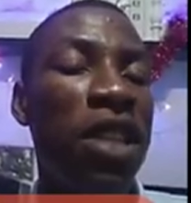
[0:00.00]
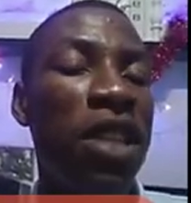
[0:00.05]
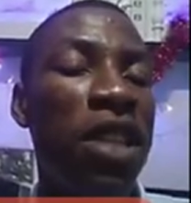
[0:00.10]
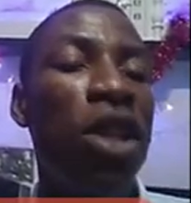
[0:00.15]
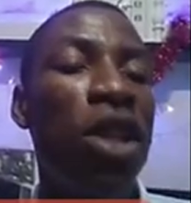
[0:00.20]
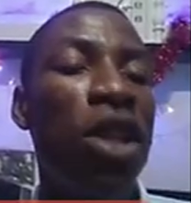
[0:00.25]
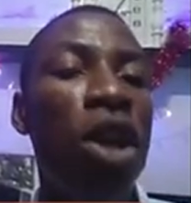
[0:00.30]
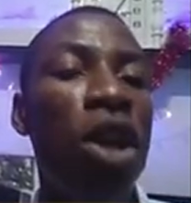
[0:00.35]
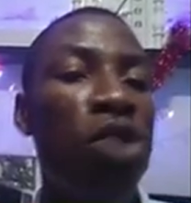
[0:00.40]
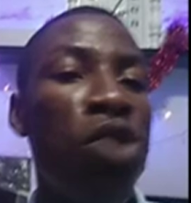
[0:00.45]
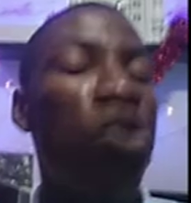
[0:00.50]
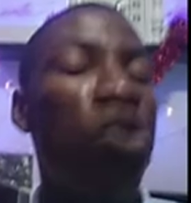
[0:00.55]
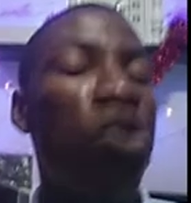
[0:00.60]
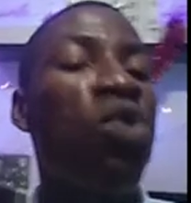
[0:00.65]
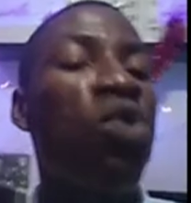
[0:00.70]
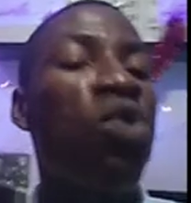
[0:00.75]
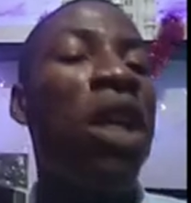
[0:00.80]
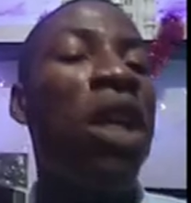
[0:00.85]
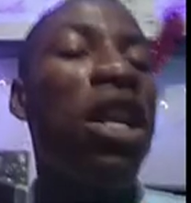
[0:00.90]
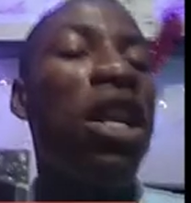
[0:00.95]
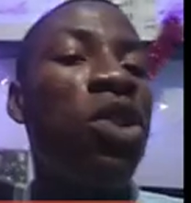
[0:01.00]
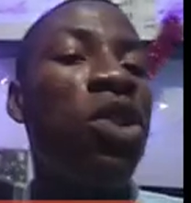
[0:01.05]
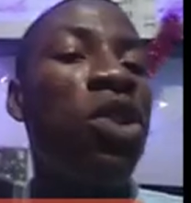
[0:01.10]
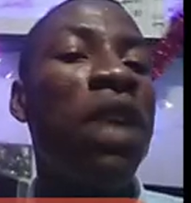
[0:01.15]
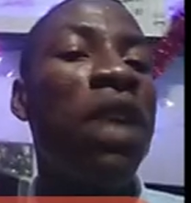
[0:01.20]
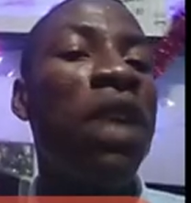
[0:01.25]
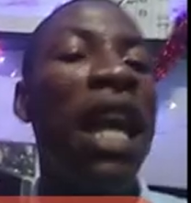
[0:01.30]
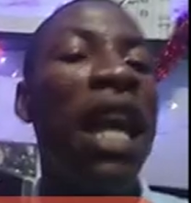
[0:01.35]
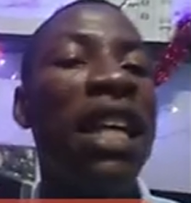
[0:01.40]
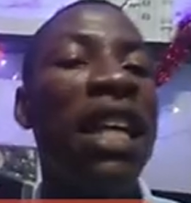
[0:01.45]
So electrodes like
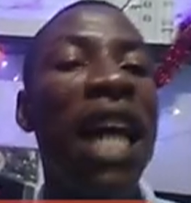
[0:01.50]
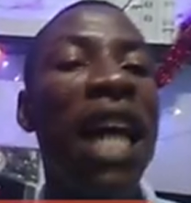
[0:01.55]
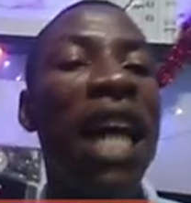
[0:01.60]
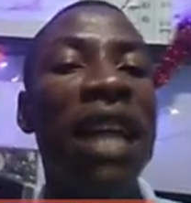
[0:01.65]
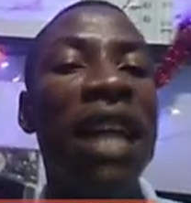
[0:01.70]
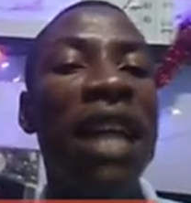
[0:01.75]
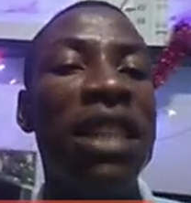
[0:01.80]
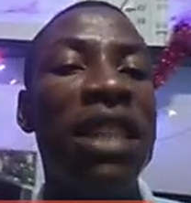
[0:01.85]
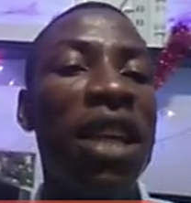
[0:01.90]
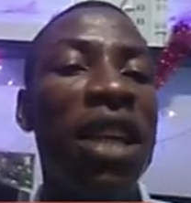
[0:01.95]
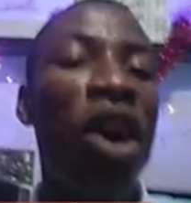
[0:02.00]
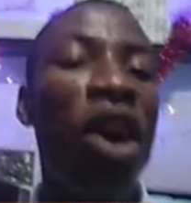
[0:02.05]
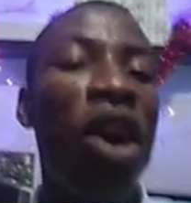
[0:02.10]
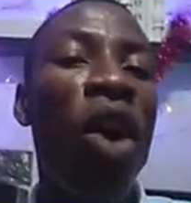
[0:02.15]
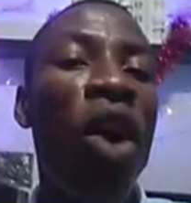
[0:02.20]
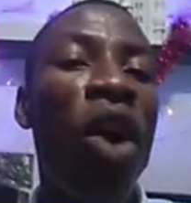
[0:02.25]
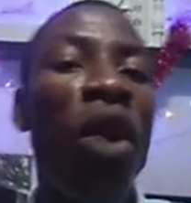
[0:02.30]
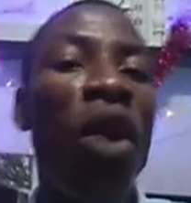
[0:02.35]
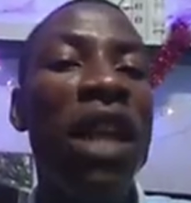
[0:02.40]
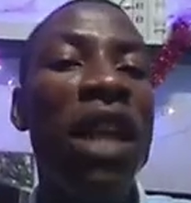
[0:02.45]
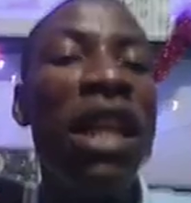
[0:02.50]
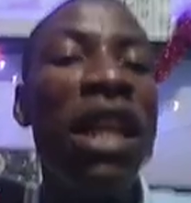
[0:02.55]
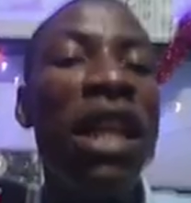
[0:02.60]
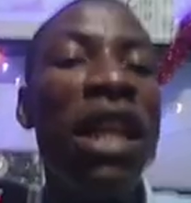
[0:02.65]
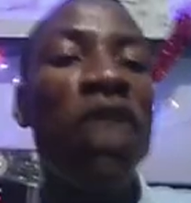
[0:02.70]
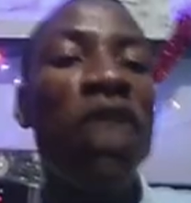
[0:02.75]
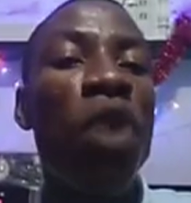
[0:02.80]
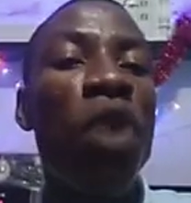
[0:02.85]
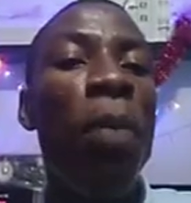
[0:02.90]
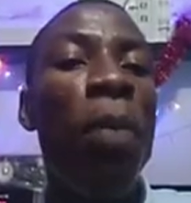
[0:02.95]
that connected to a
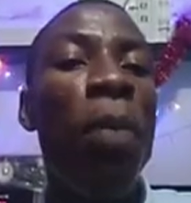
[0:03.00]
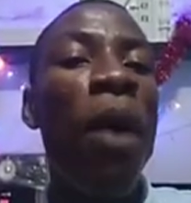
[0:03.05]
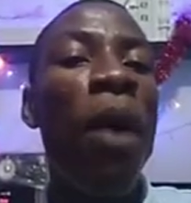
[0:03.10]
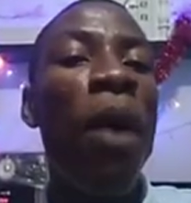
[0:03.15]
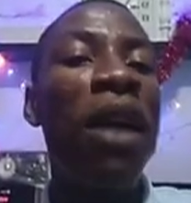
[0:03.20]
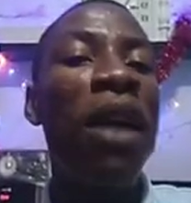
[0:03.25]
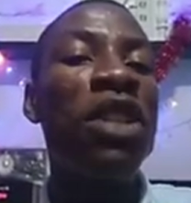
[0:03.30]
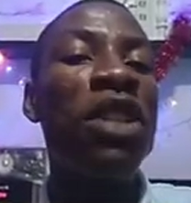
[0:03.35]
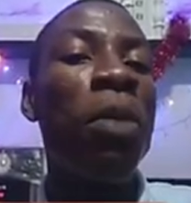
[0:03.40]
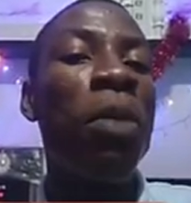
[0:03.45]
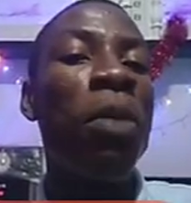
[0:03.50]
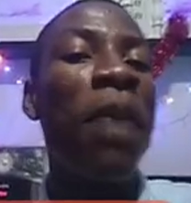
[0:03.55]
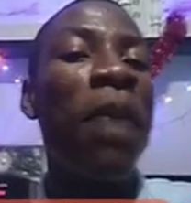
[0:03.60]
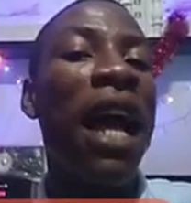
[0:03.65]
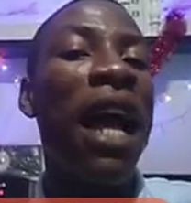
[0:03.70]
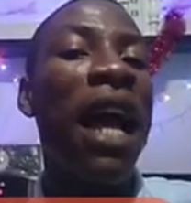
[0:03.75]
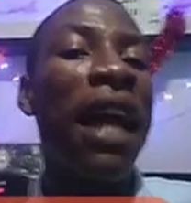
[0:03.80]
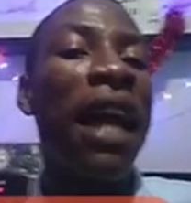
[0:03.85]
power supply,